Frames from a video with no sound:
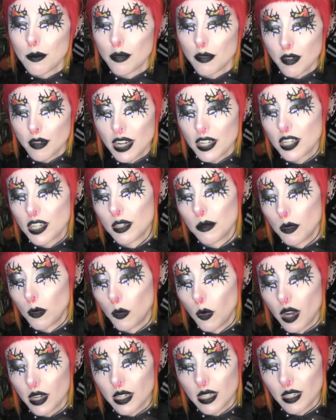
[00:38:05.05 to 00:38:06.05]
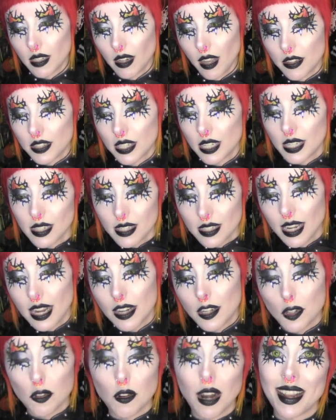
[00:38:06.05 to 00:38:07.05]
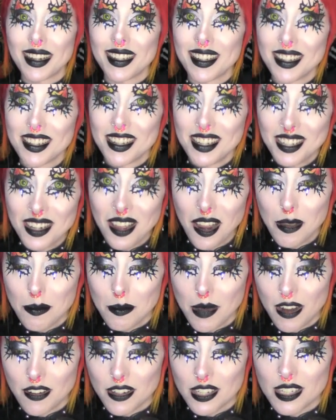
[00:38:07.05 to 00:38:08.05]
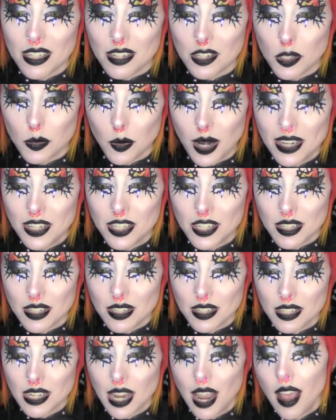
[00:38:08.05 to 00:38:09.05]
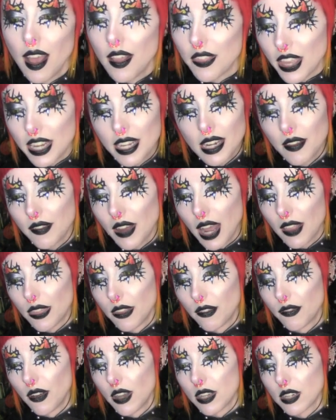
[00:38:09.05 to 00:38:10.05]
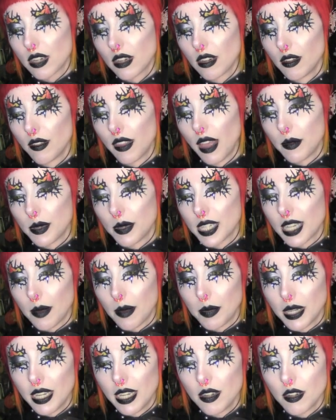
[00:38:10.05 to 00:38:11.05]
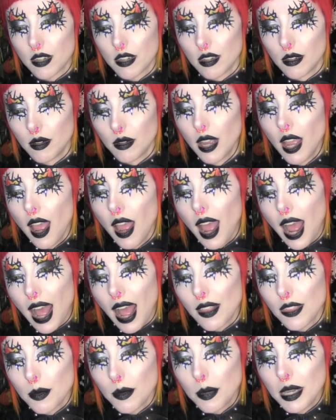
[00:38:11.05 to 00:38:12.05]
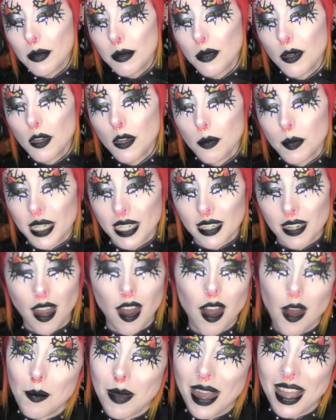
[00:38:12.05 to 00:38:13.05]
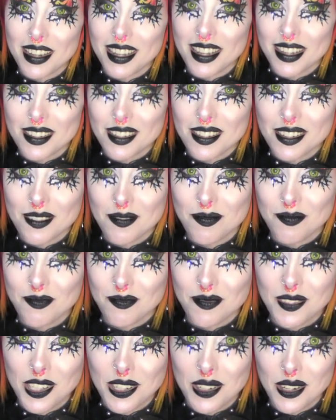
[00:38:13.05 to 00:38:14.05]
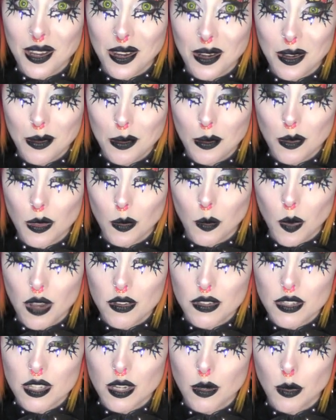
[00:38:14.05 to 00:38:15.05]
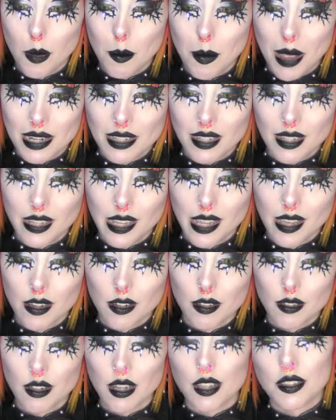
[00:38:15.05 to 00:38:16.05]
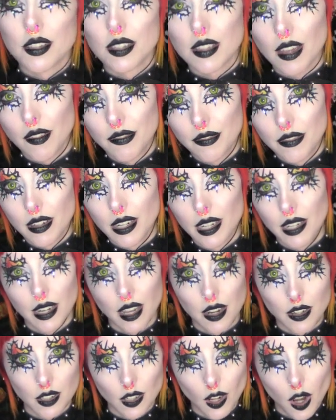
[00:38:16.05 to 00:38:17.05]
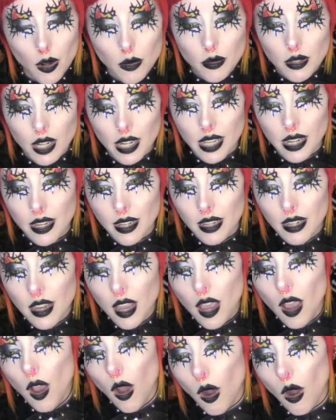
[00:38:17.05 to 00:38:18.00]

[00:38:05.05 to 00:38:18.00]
impressionable working class kids get dragged into nightmarish situations they never had the first clue they were stepping into. And the people who become addicts, you know, the ones who are mentally ill and suffering and lonely,